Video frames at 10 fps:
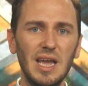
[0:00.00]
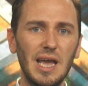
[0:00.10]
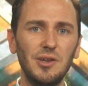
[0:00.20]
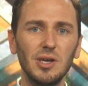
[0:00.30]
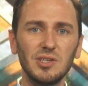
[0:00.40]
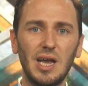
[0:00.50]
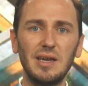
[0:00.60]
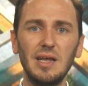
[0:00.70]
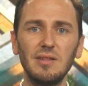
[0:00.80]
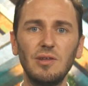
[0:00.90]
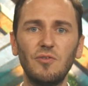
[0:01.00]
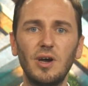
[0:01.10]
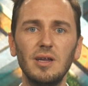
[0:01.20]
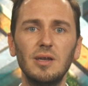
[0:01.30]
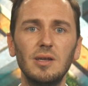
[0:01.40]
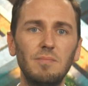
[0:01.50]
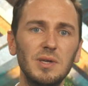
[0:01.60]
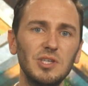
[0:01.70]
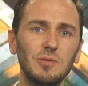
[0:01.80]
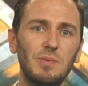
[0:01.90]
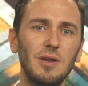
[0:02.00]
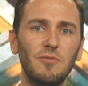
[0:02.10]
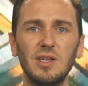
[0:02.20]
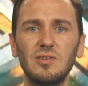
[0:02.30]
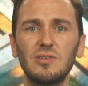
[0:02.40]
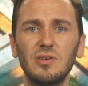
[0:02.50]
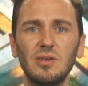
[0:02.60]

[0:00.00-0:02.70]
and thus identify the business benefits.